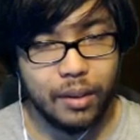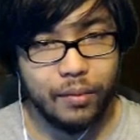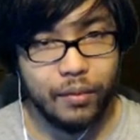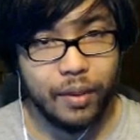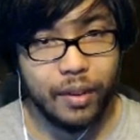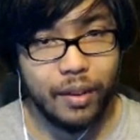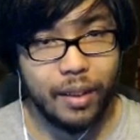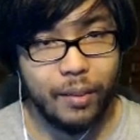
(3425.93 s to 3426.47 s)

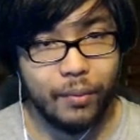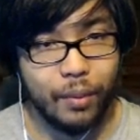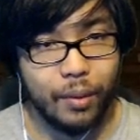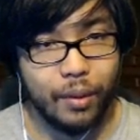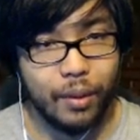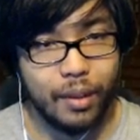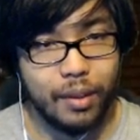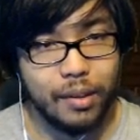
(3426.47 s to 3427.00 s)
Funny name
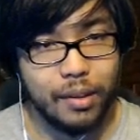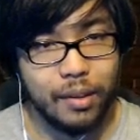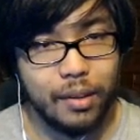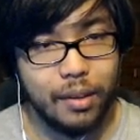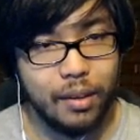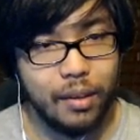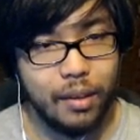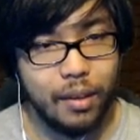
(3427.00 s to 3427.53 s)
for it, guys.
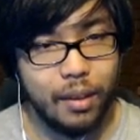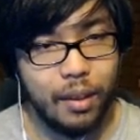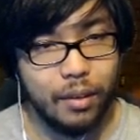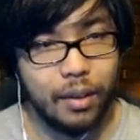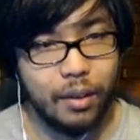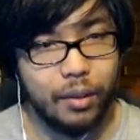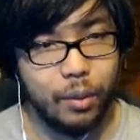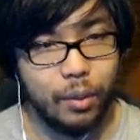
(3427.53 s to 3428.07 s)

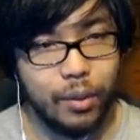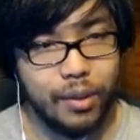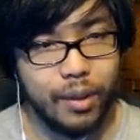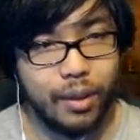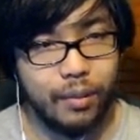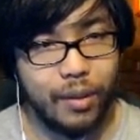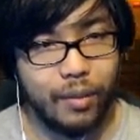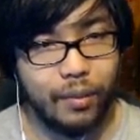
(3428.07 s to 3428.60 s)
The
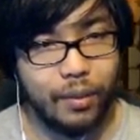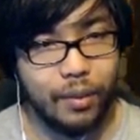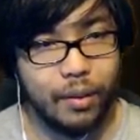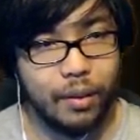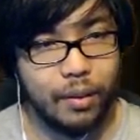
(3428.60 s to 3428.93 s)
Duracell rifle.